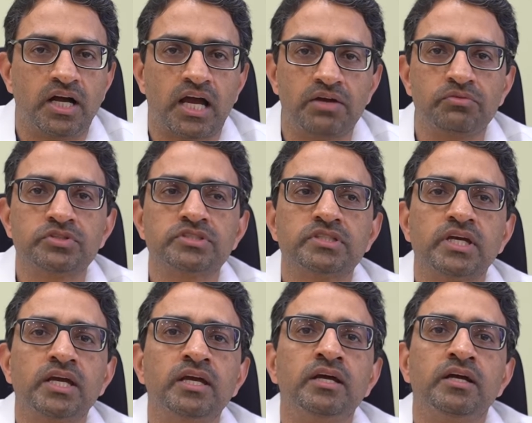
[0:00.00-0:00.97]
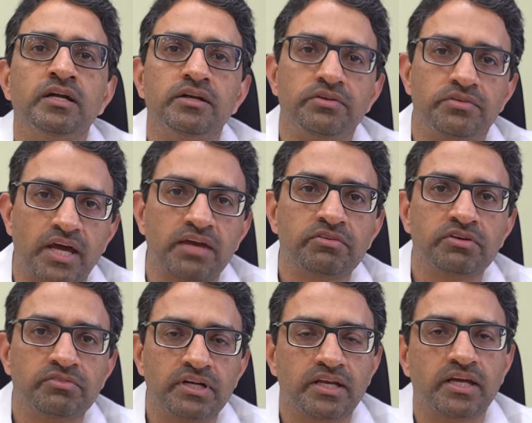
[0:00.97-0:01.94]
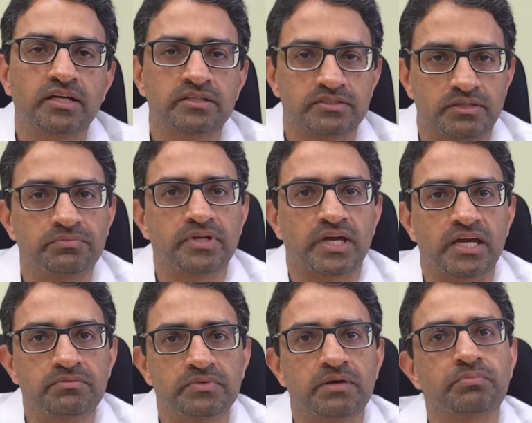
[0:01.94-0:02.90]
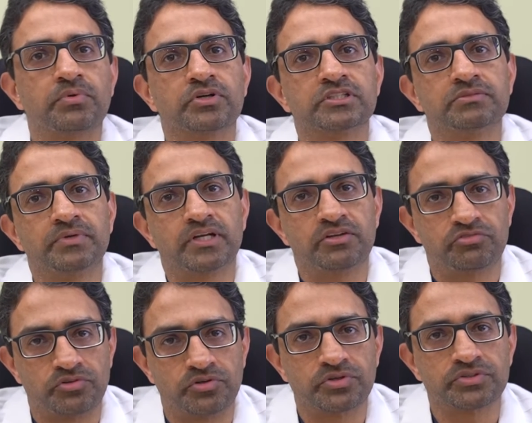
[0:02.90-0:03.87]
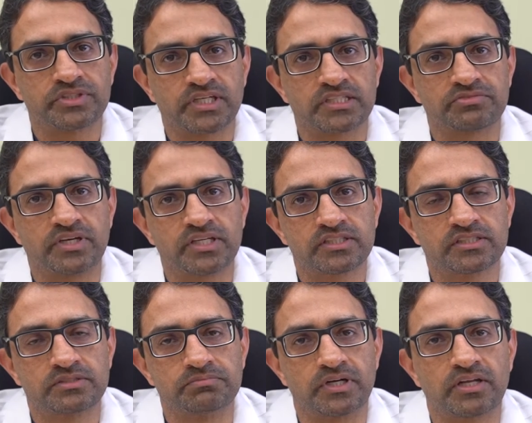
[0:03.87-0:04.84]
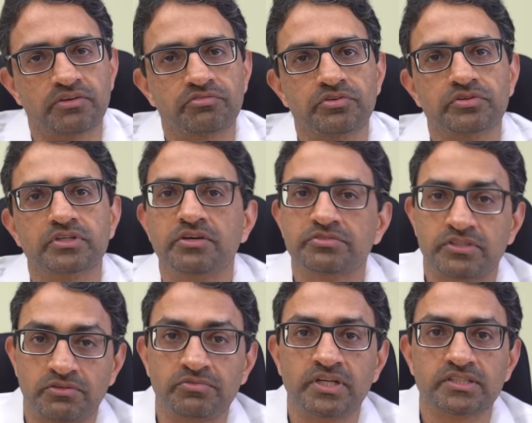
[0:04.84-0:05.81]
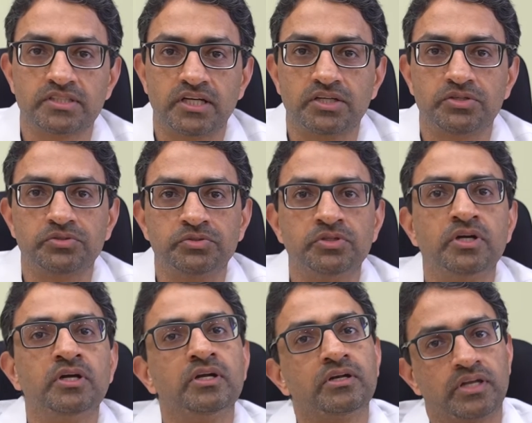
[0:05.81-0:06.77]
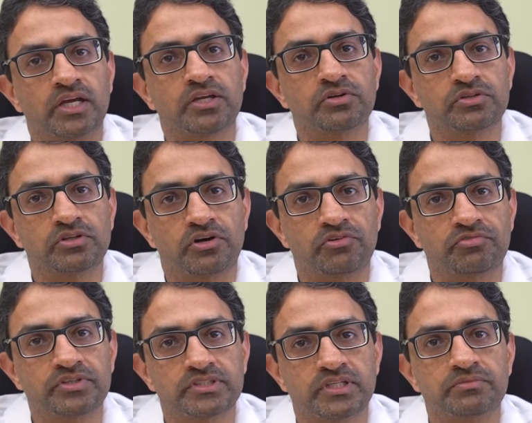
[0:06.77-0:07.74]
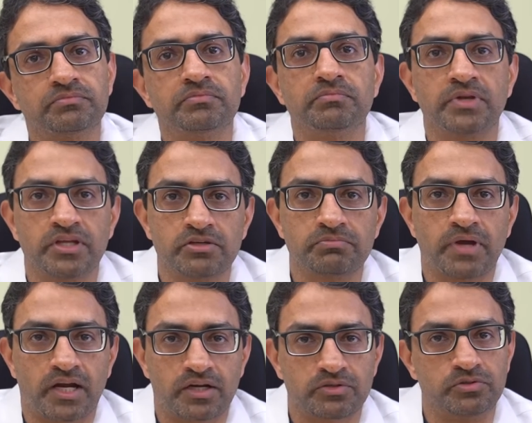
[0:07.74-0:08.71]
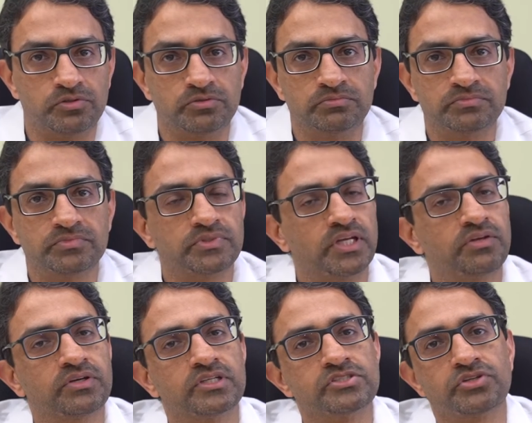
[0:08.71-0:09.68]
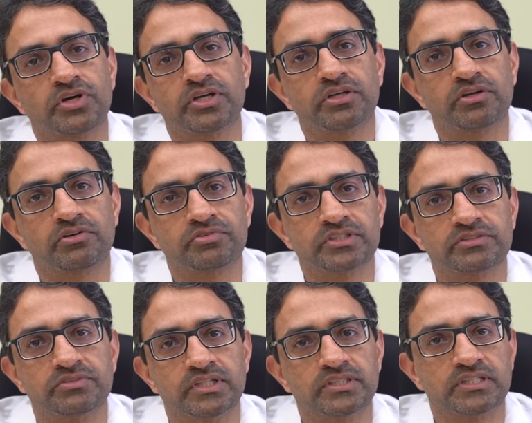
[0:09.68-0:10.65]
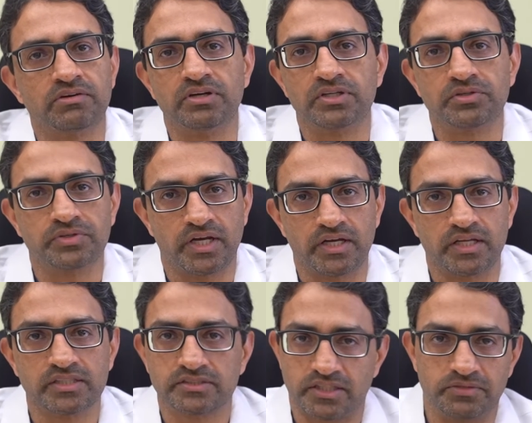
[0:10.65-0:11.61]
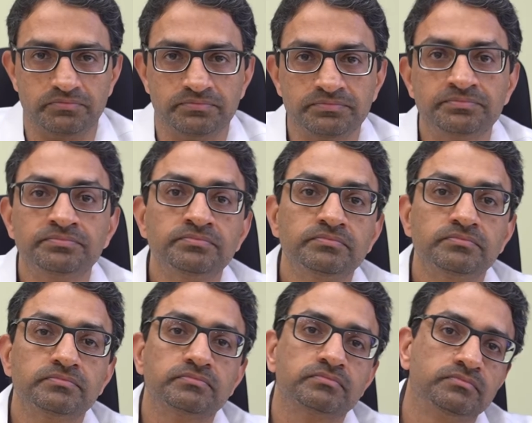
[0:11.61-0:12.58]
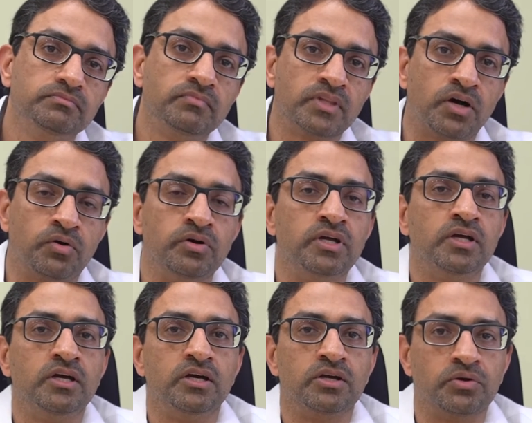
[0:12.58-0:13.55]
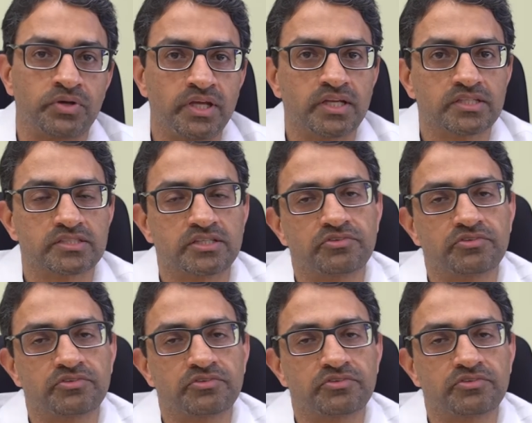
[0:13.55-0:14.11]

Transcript: I would say driving will take some time, approximately 4 to 6 weeks, but if someone is there to take you to the office and bring you back to home, then you can join your office within 7 to 10 days time. Now, routine is